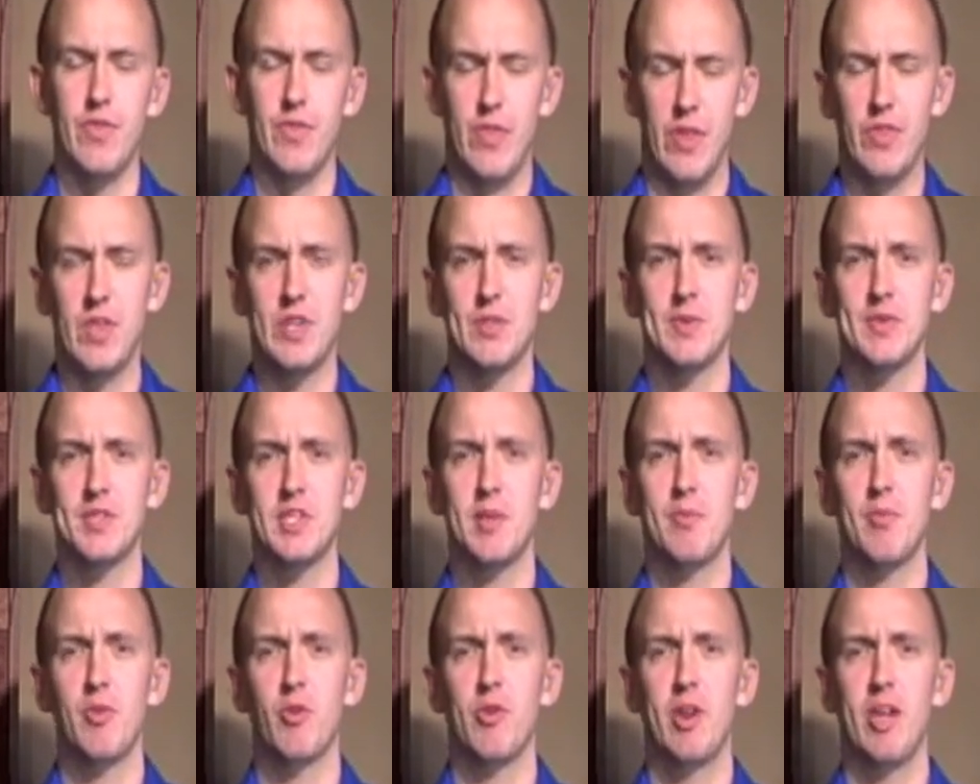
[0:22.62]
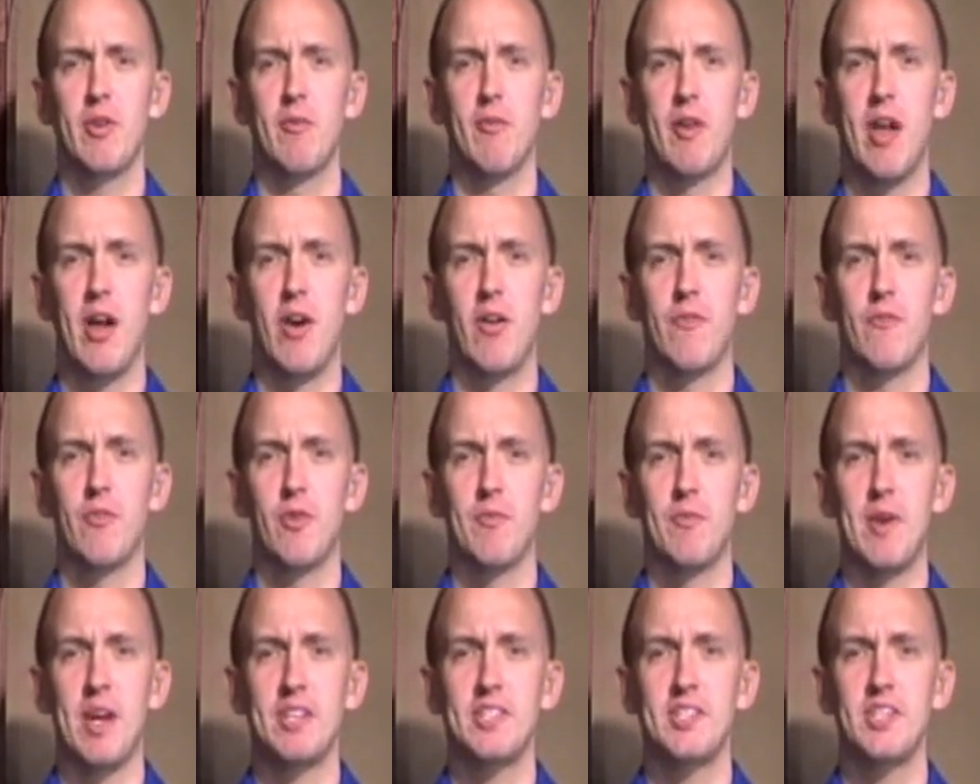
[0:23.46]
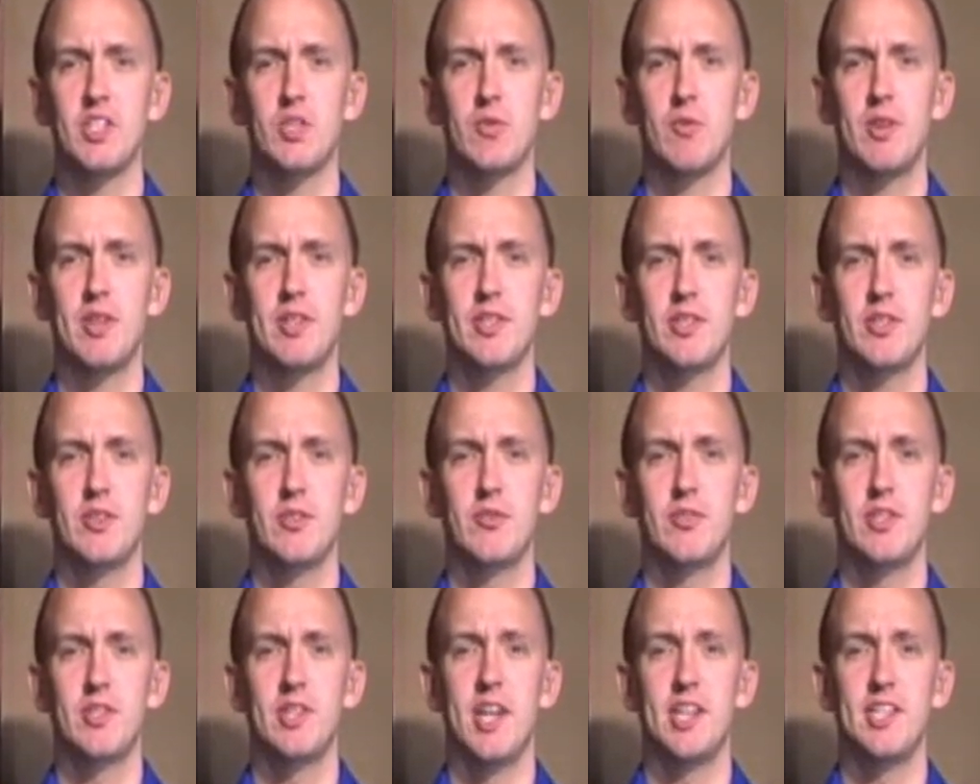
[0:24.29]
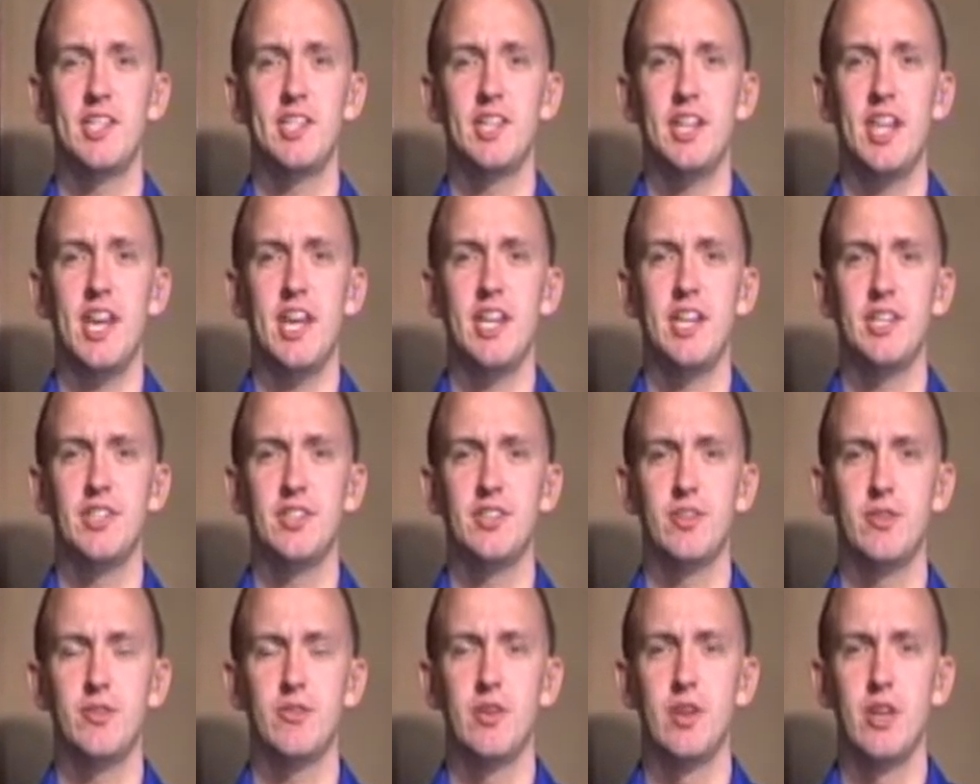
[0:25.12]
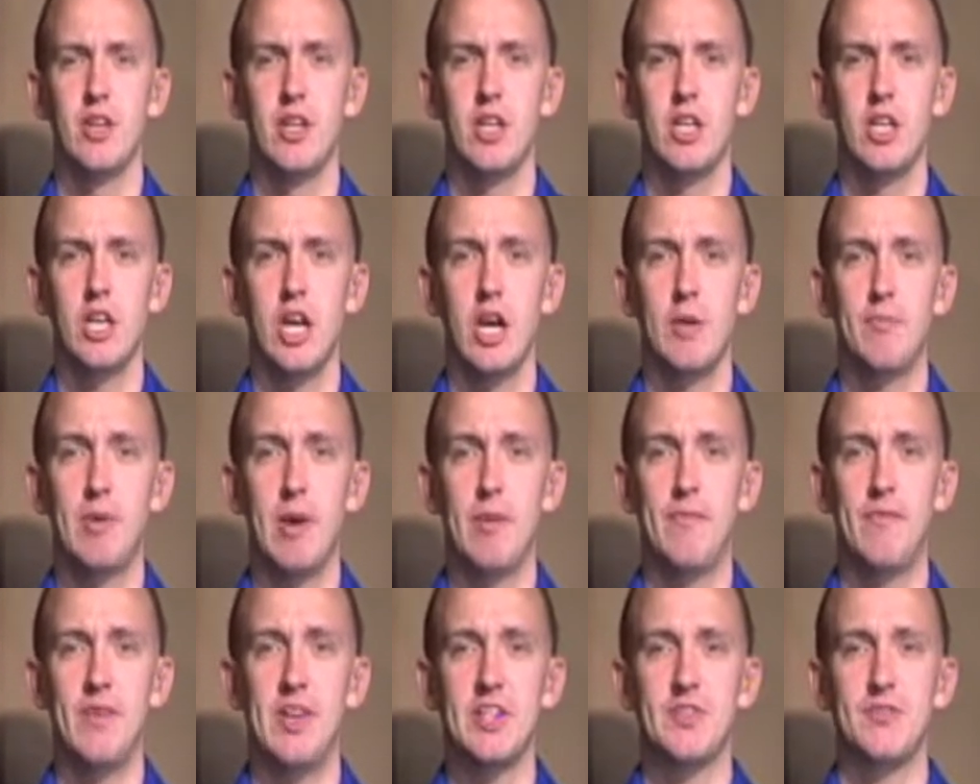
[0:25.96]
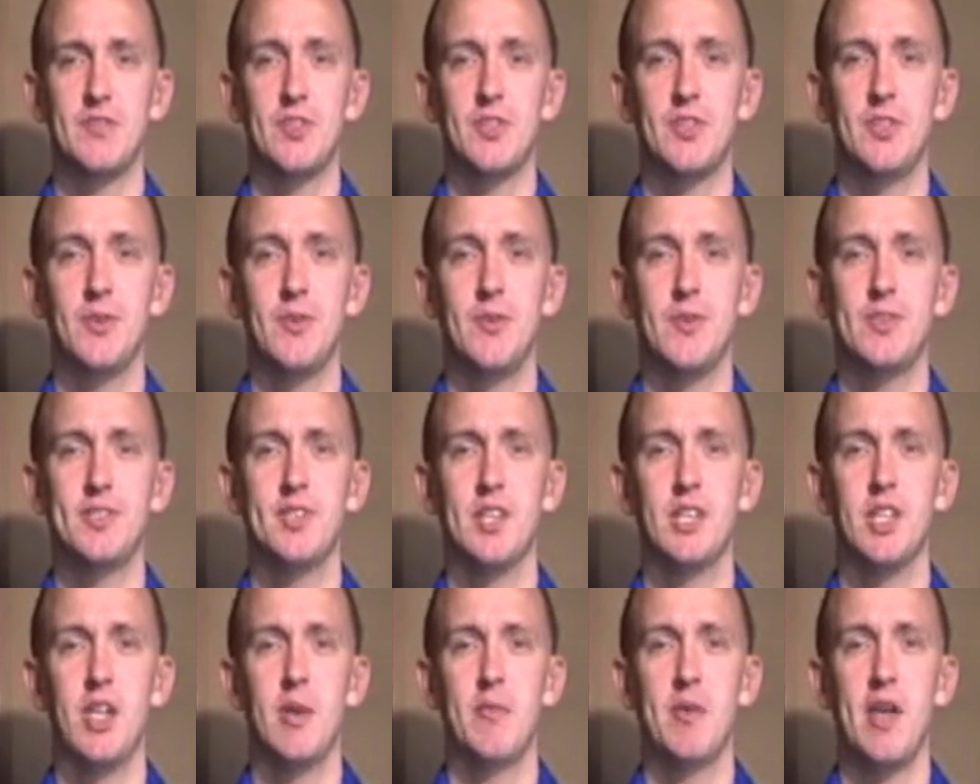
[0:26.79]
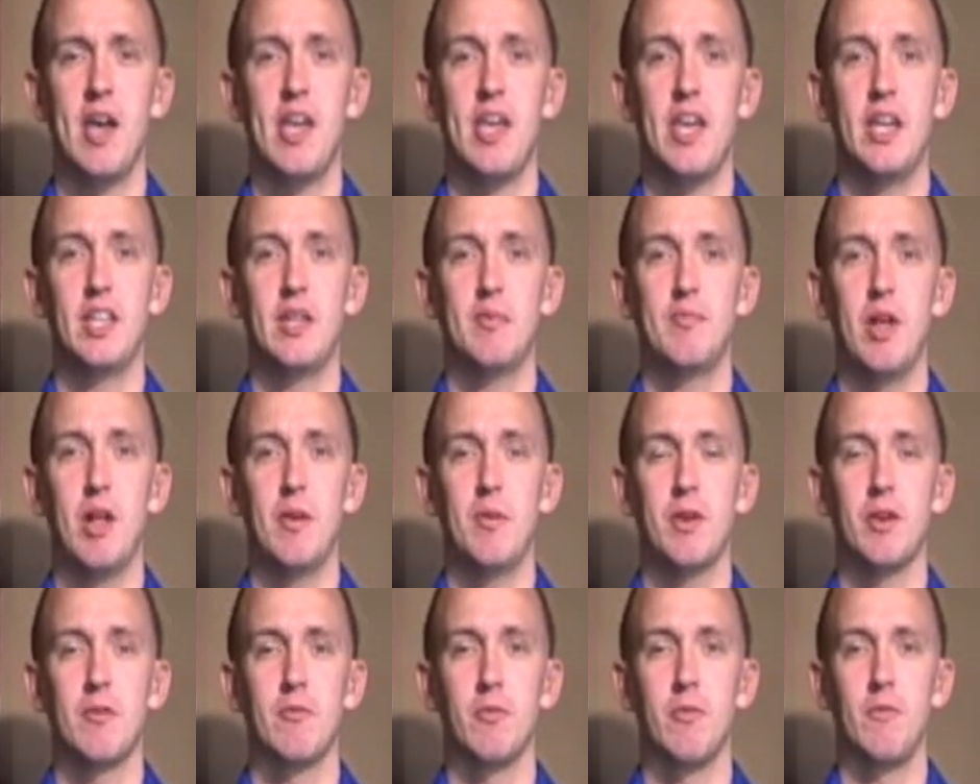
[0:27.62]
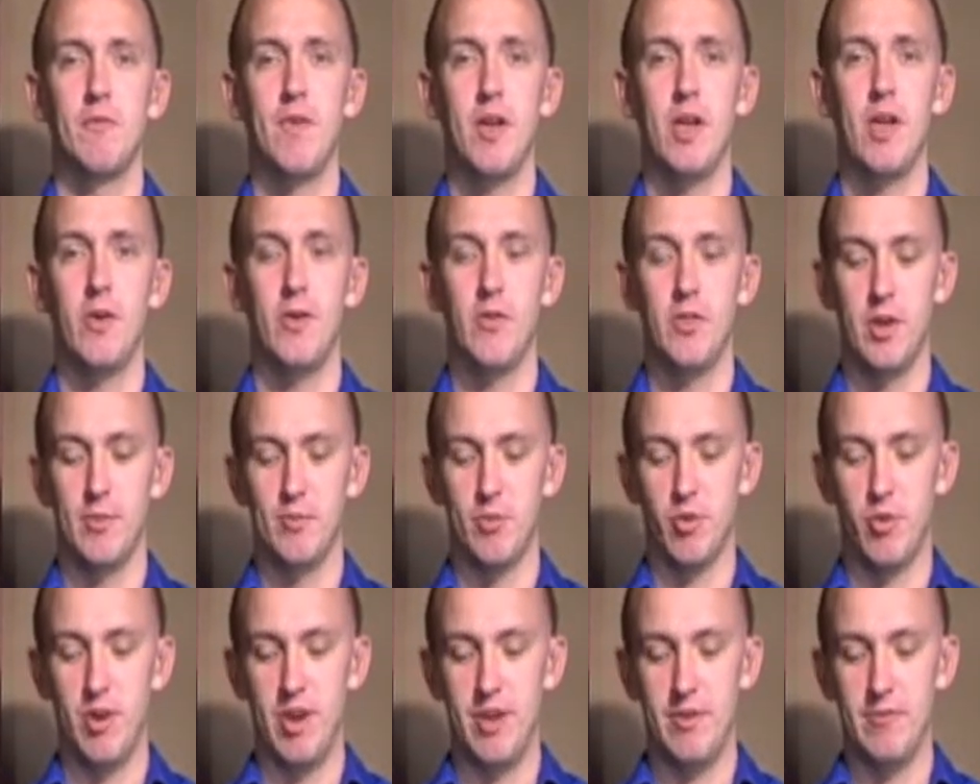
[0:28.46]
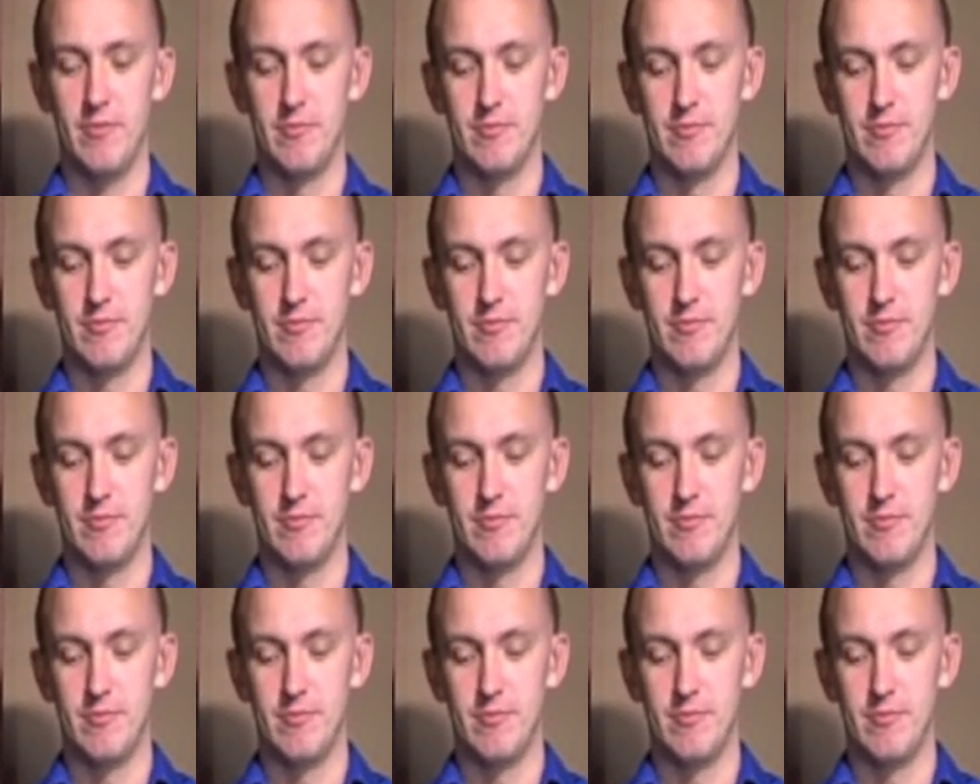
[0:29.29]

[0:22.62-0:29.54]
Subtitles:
This was the parade route from 1922 to 1982. A pep fest for students, alumni, and the public will follow the parade.